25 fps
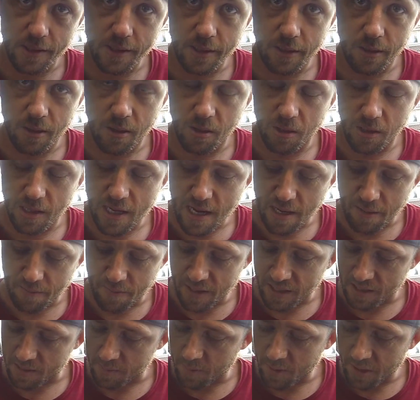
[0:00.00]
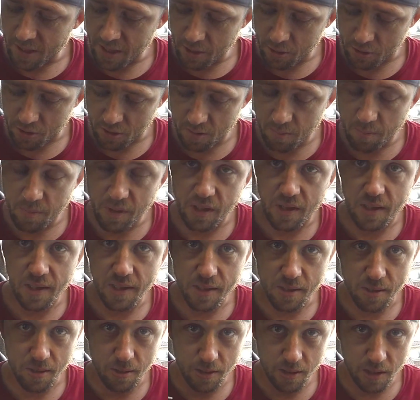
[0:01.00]
need a whole lot of explanation, but
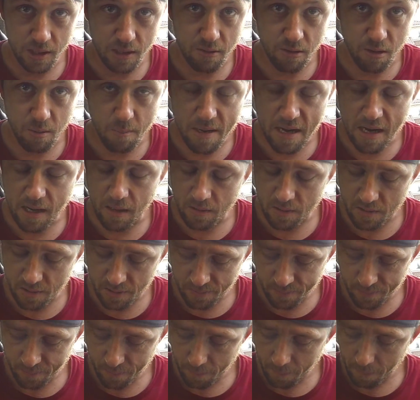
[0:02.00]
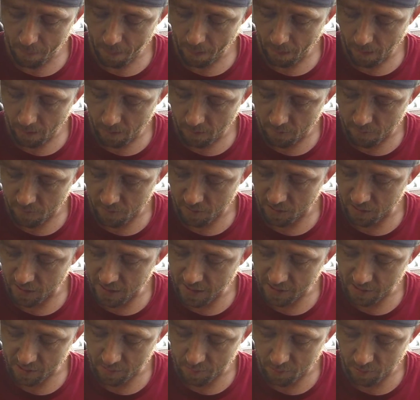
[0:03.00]
these are the lower mounts for the
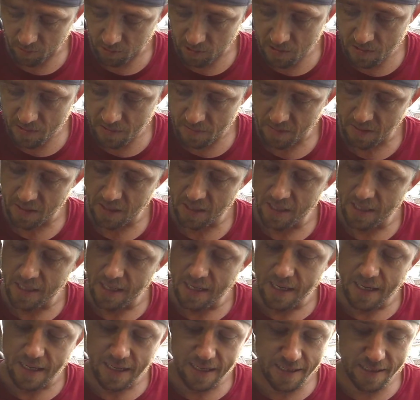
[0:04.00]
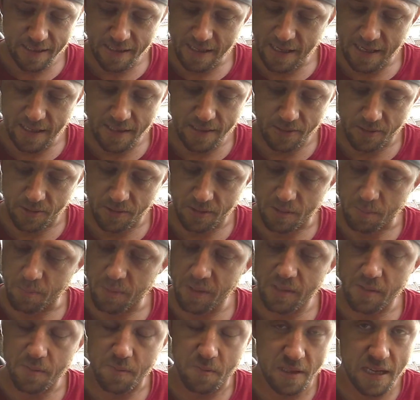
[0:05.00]
leg supports. And it's just a
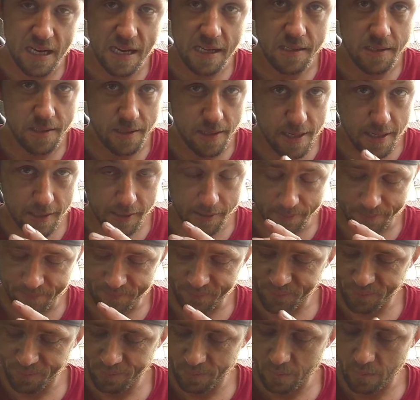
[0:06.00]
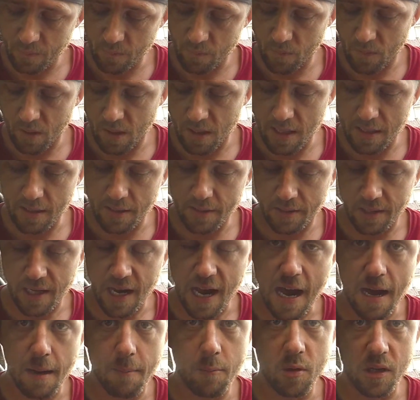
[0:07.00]
piece of flat stock and a
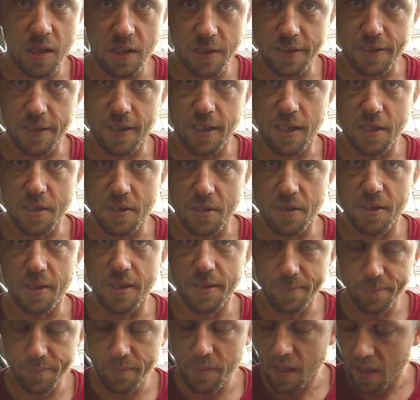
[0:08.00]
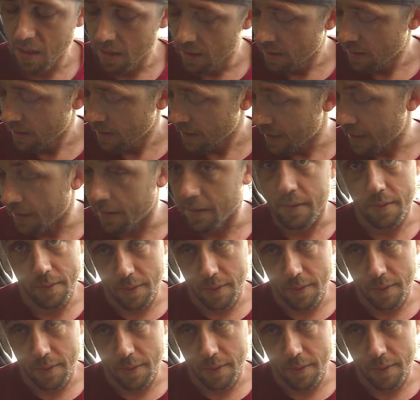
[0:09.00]
tab welded onto it. And